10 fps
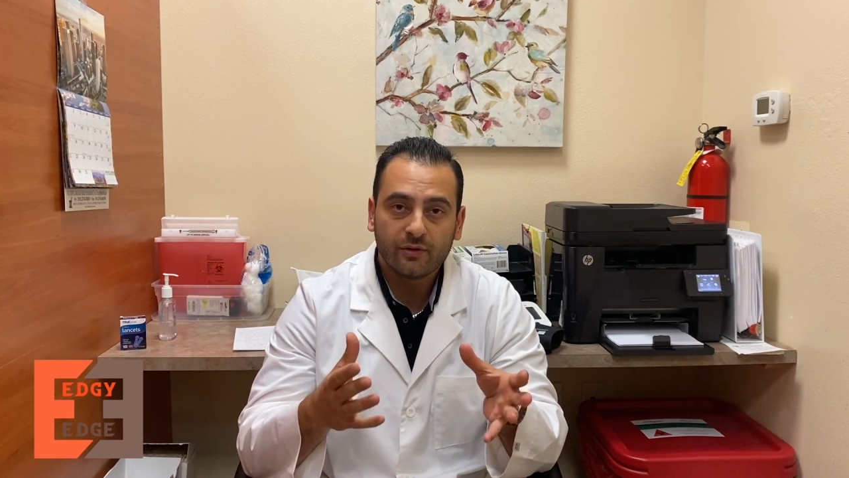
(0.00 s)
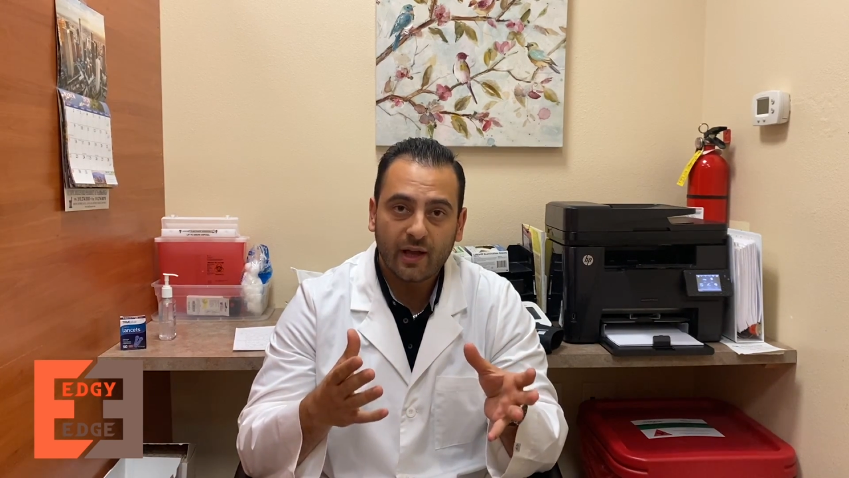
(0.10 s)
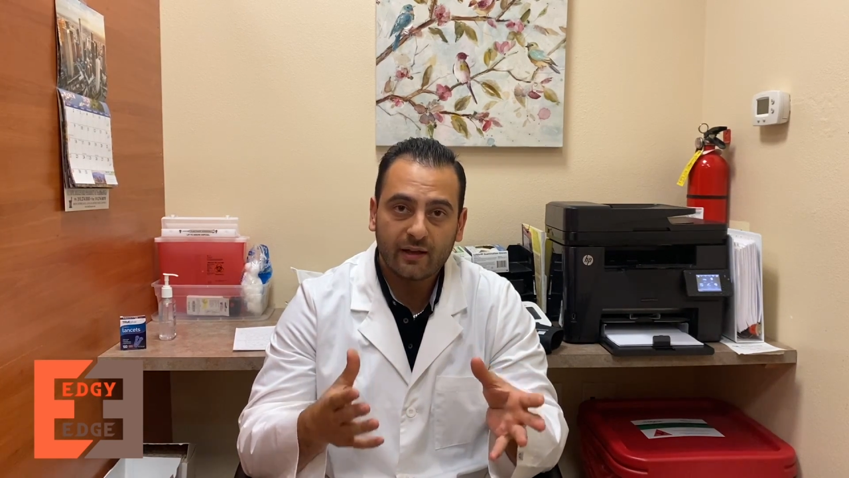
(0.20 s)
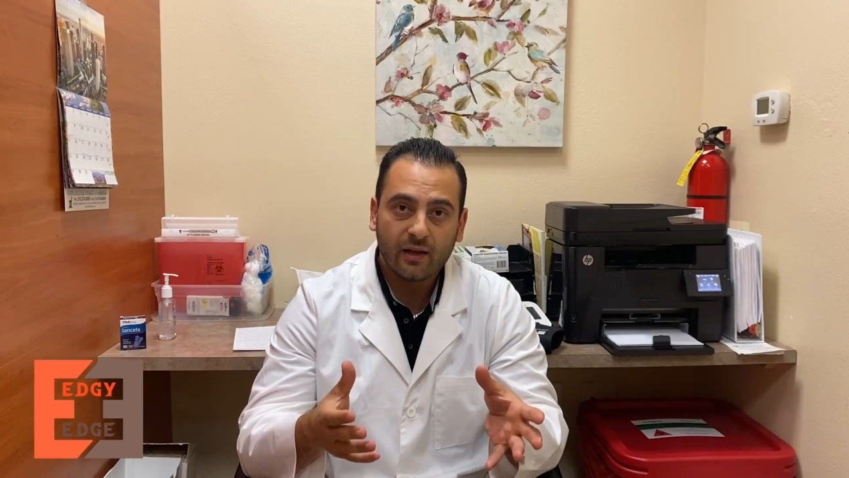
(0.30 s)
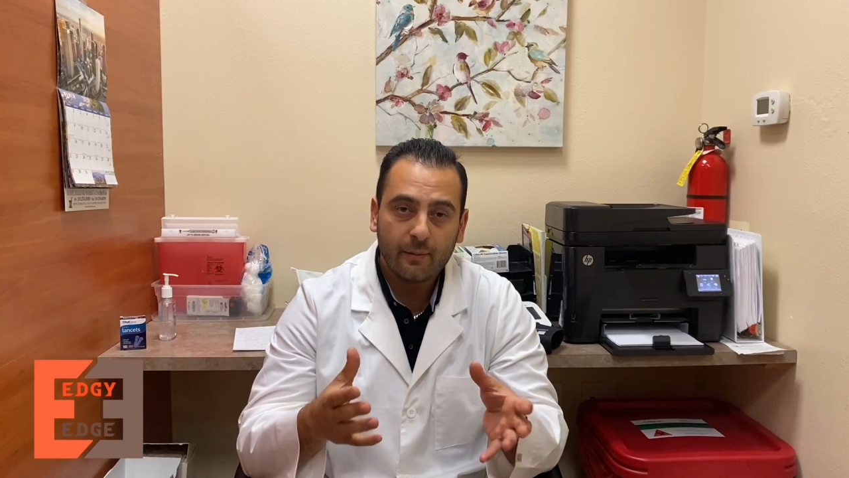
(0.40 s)

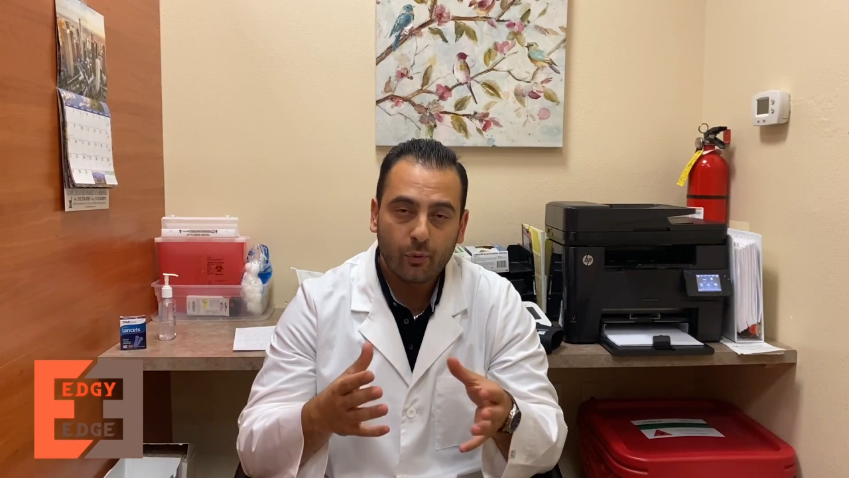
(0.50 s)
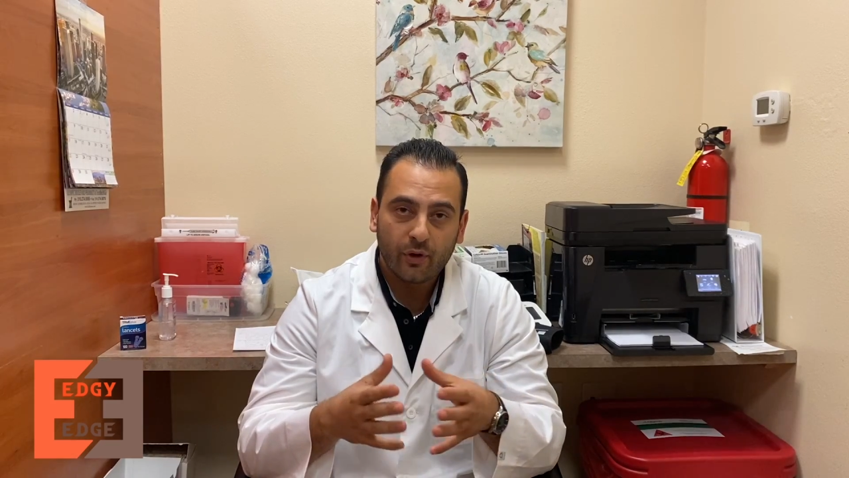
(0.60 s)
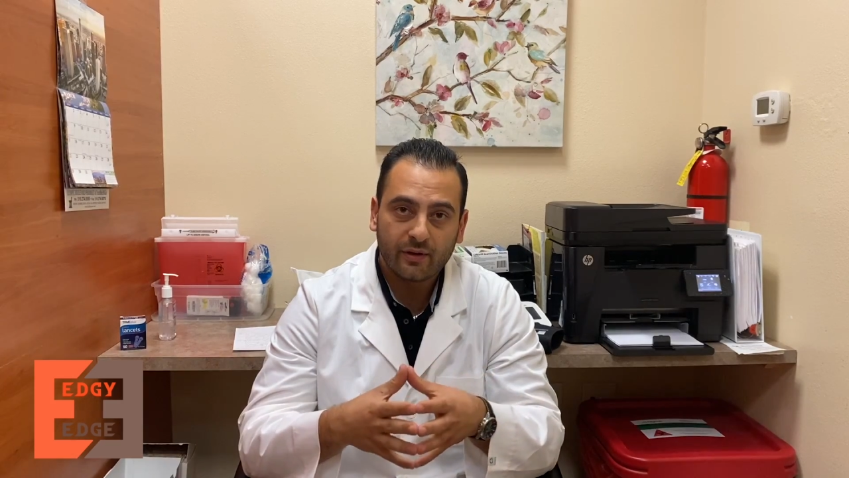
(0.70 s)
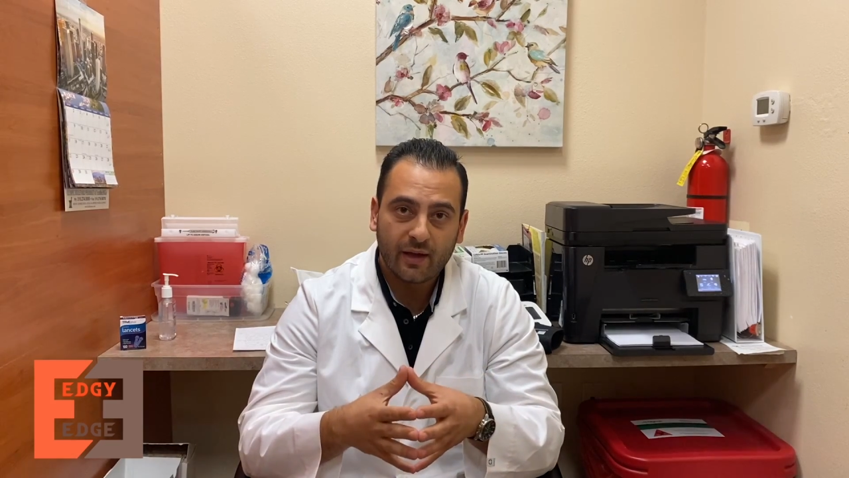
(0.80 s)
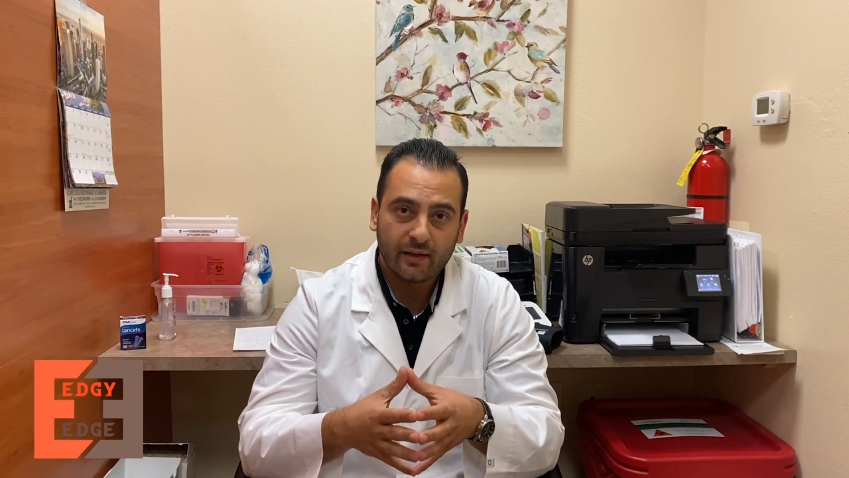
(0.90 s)

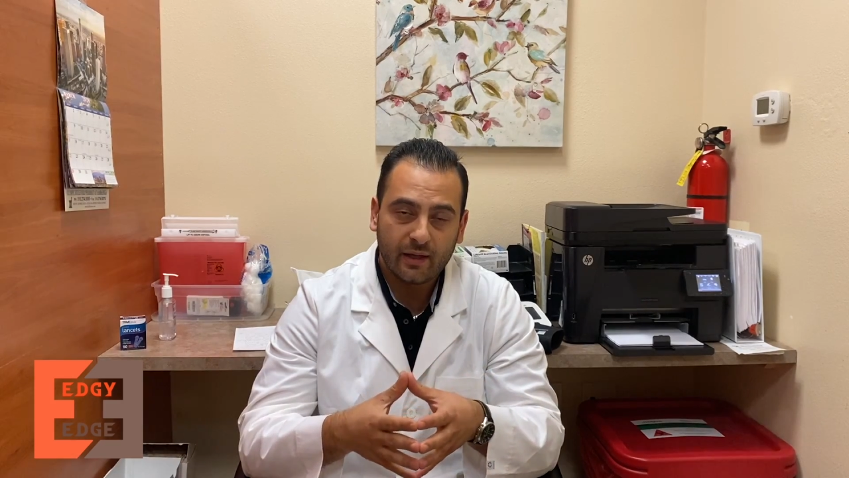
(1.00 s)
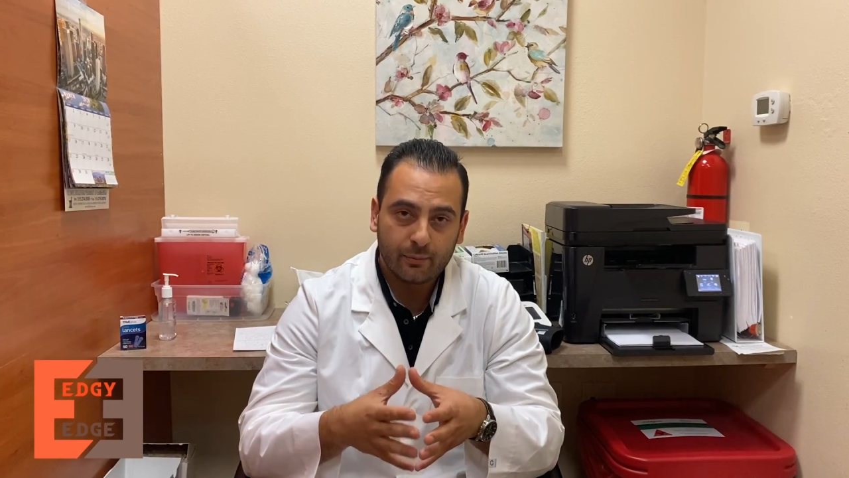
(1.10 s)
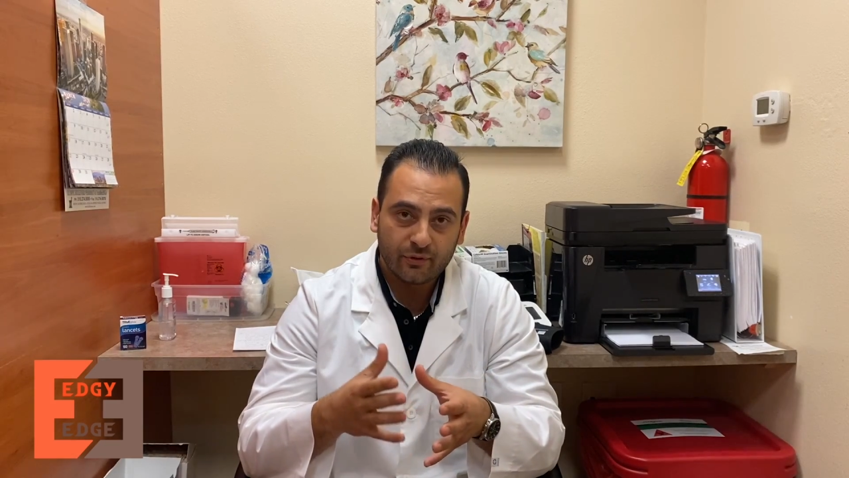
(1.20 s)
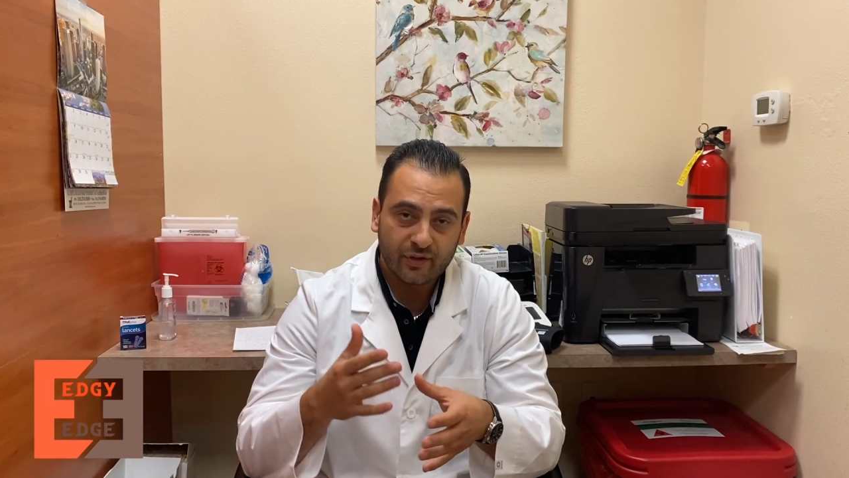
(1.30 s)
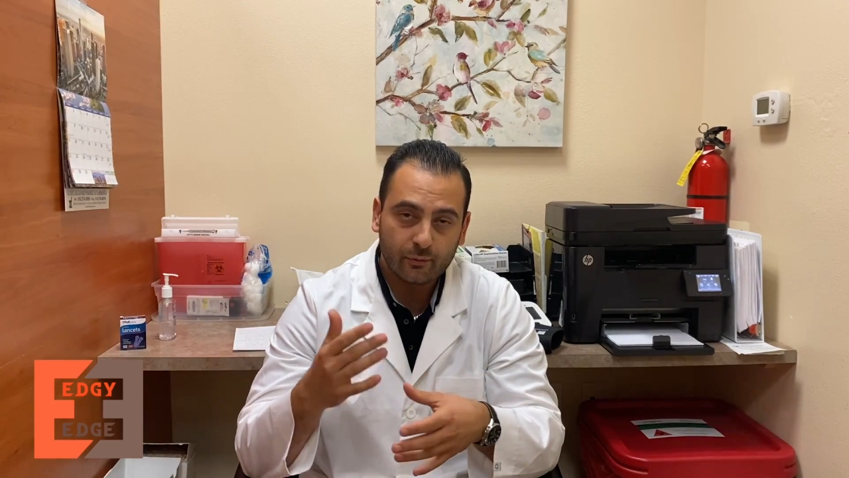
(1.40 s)

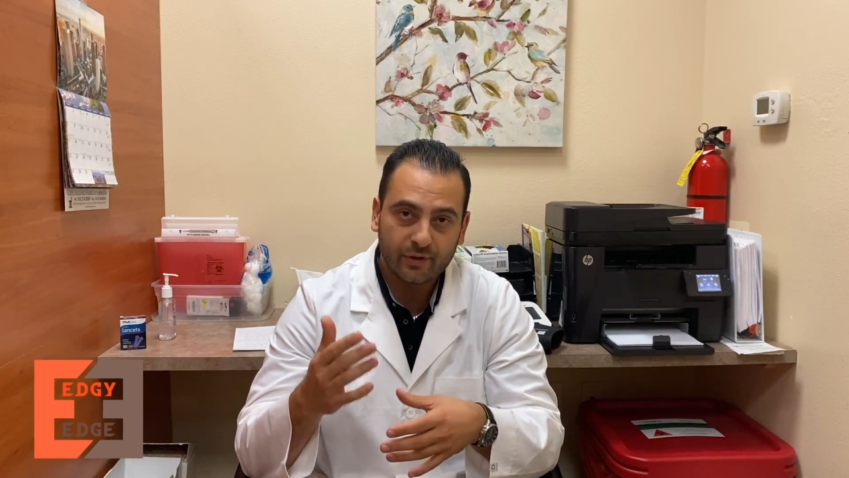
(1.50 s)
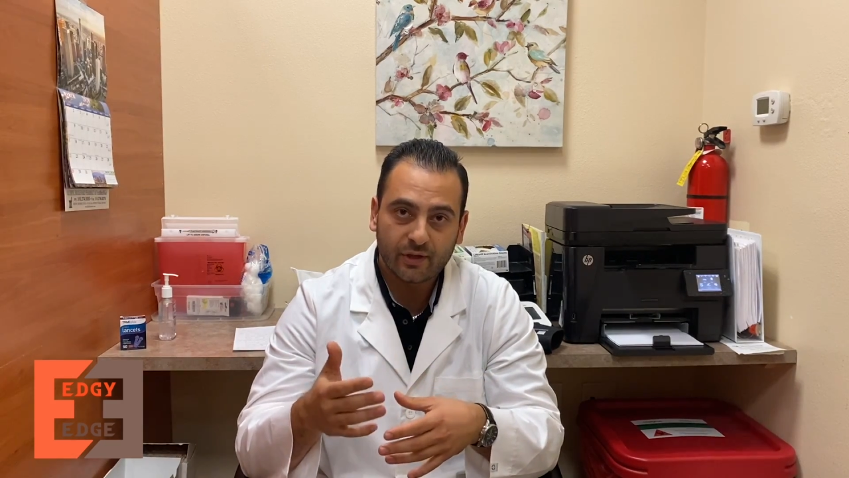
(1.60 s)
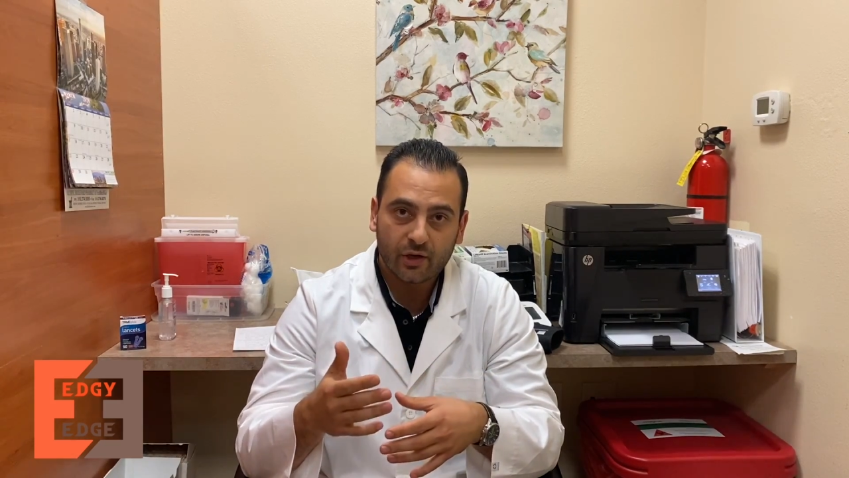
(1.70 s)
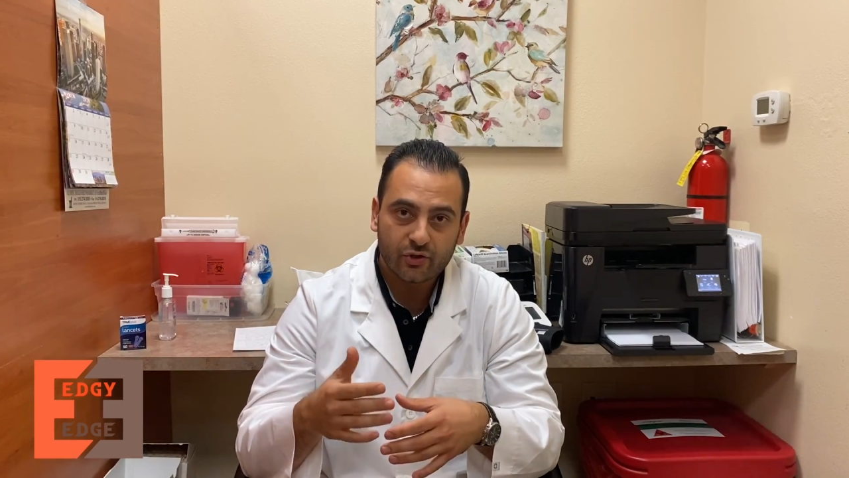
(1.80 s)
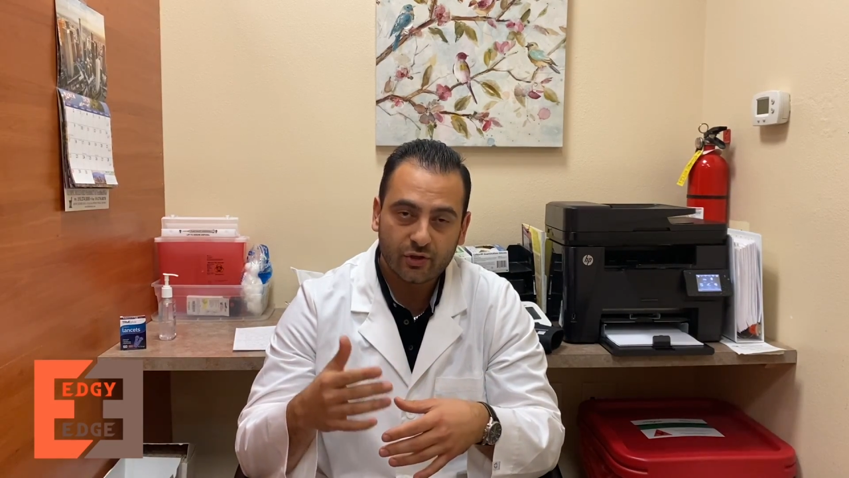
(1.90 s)
99.98%
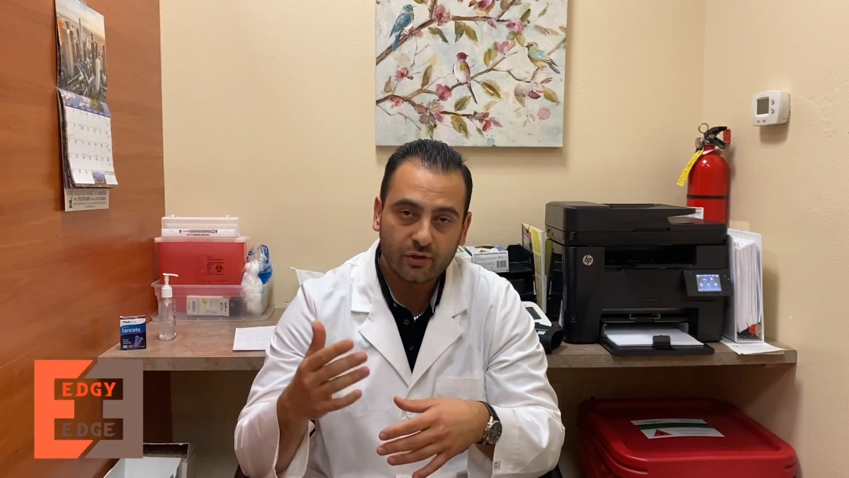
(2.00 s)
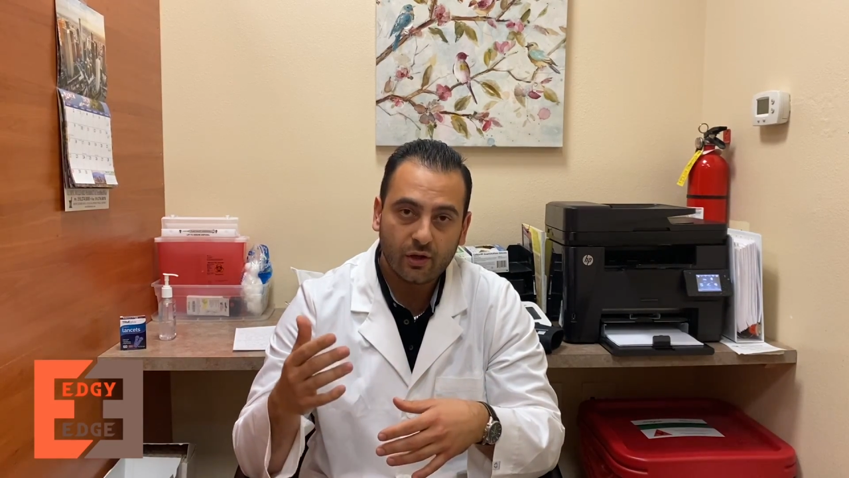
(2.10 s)
reduction